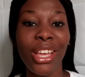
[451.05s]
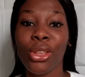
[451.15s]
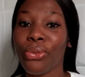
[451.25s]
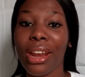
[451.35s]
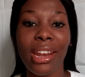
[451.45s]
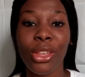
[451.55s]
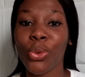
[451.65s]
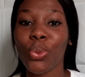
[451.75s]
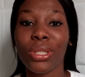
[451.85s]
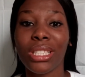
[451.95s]
you find out that
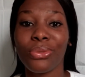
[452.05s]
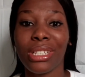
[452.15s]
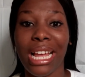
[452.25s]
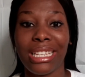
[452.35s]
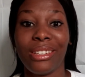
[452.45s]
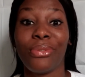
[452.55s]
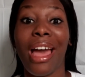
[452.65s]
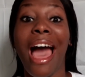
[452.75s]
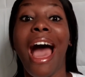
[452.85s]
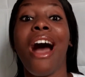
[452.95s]
you won't even achieve
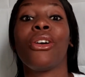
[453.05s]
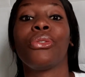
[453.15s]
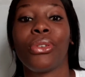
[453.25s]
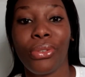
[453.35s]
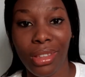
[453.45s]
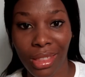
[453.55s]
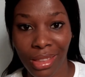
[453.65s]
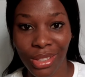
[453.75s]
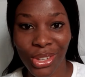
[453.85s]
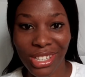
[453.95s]
half of it.
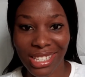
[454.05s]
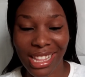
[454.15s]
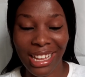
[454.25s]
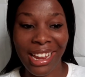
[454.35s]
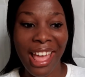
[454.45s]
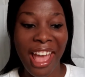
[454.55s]
Do you understand?